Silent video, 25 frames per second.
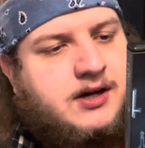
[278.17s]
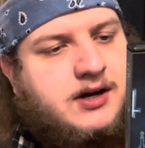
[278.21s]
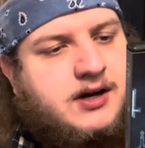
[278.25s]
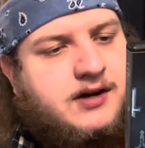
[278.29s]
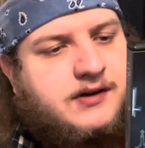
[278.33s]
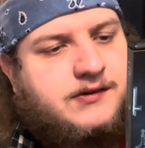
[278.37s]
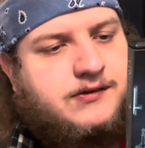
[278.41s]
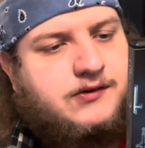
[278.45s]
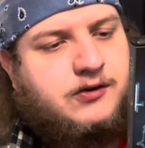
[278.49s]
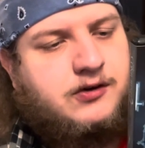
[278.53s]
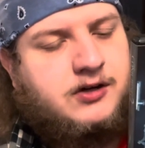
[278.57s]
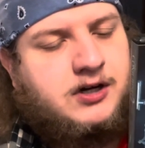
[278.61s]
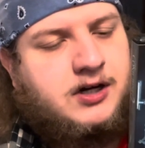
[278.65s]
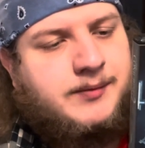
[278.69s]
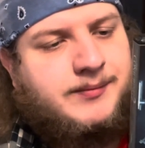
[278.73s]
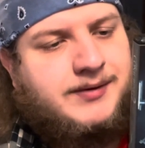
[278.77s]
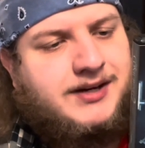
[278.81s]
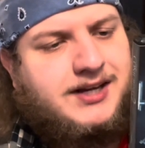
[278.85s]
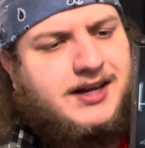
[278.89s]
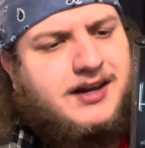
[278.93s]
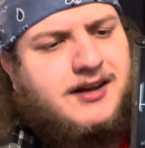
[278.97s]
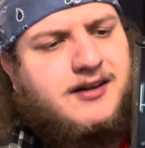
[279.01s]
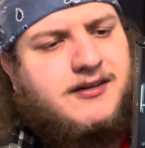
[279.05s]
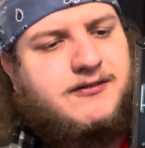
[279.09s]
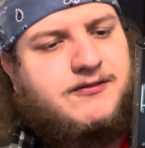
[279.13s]
Oscar
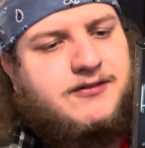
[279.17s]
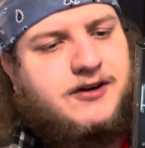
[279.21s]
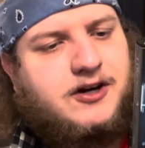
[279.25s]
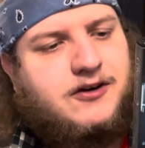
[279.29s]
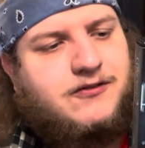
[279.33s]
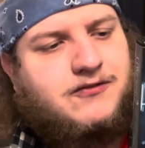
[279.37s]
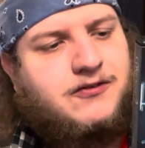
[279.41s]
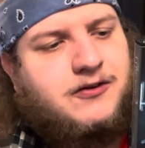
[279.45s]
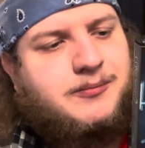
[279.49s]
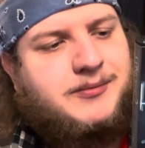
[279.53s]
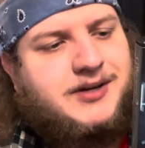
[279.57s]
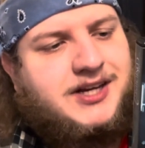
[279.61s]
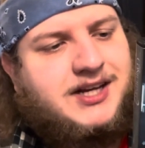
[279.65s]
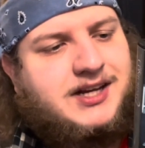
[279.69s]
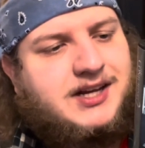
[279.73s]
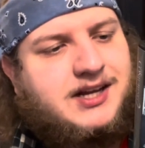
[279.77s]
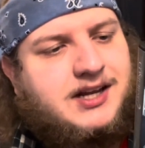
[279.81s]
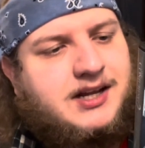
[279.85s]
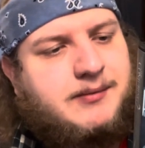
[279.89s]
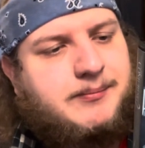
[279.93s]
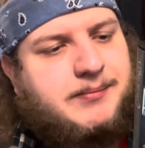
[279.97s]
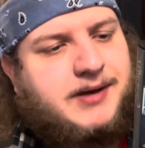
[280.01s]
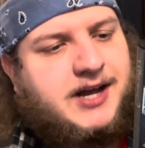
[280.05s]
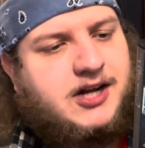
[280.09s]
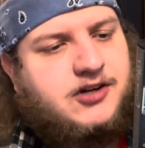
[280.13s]
nominee Vera Farmiga
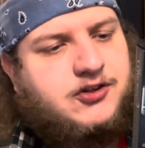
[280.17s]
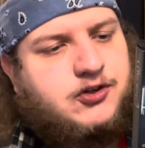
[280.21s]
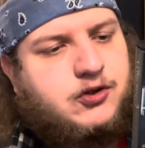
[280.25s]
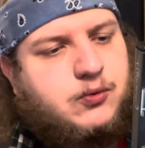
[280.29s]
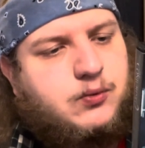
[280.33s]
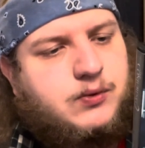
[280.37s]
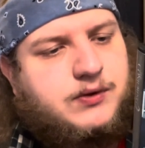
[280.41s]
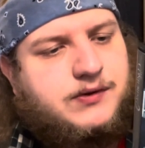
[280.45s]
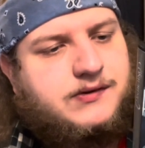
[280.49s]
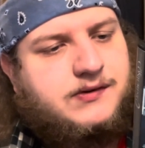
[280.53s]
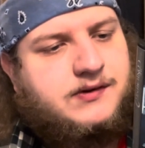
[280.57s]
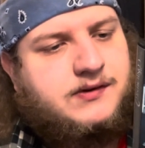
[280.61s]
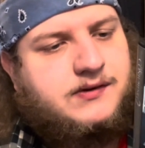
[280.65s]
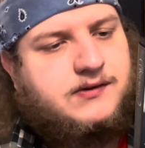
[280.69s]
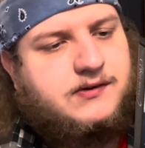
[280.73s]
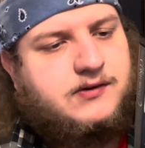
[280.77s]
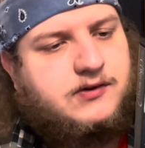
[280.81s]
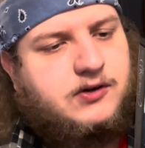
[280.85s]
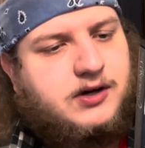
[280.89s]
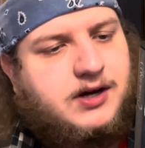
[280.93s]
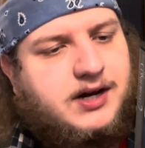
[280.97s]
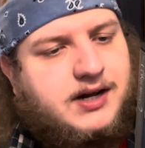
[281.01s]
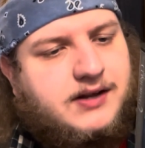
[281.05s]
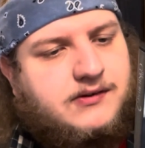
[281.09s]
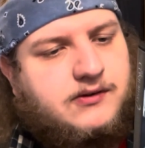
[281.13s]
and Patrick Wilson
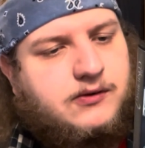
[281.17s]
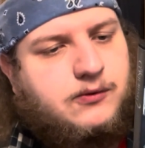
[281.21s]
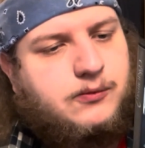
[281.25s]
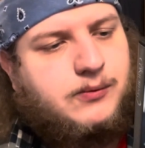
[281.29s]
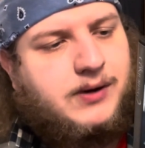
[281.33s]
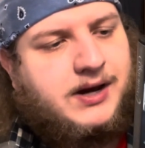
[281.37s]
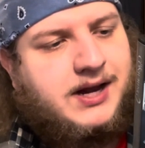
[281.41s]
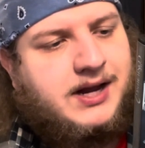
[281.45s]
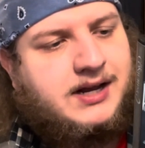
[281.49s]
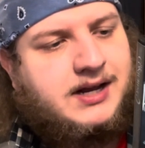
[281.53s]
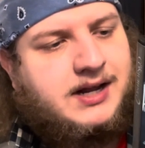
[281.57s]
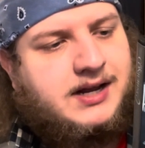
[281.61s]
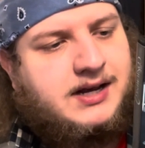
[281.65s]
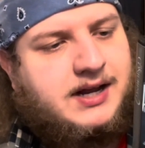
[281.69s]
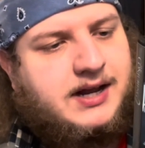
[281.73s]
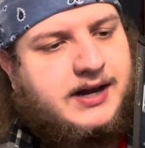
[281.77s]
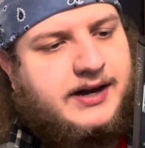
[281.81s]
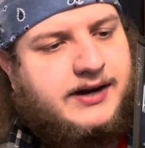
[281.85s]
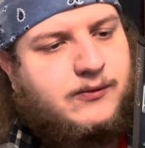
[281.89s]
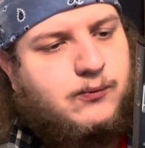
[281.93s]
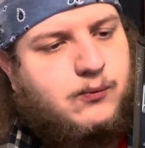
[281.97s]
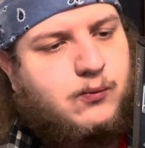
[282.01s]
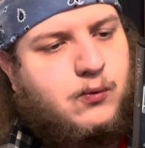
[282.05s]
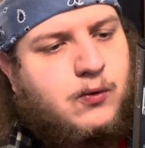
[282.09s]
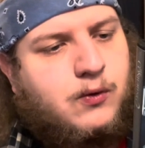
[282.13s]
star as Lorraine and
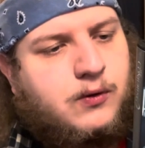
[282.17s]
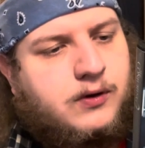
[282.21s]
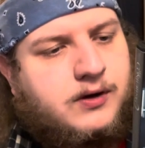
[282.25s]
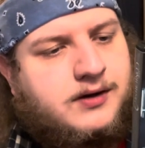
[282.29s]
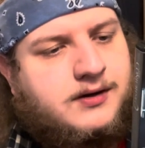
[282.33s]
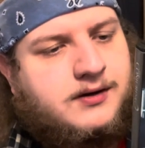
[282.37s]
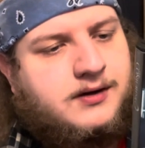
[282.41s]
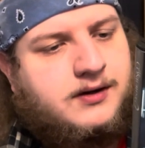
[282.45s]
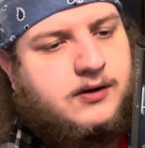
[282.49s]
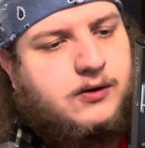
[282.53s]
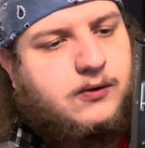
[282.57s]
Ed Warren,